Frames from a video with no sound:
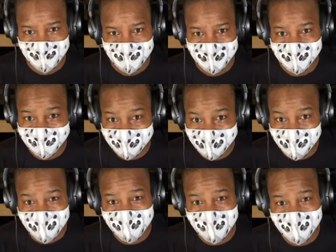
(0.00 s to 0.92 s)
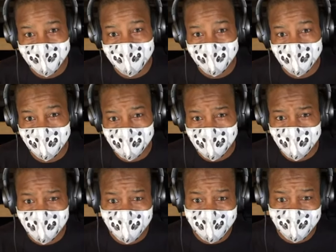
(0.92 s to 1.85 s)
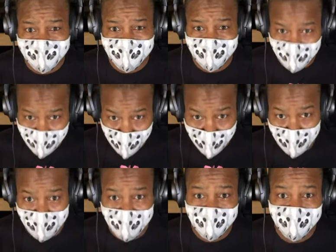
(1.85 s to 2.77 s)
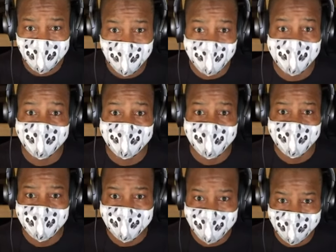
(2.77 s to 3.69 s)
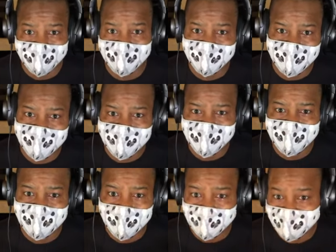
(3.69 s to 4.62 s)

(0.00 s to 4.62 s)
That's going to be a new war record here in the United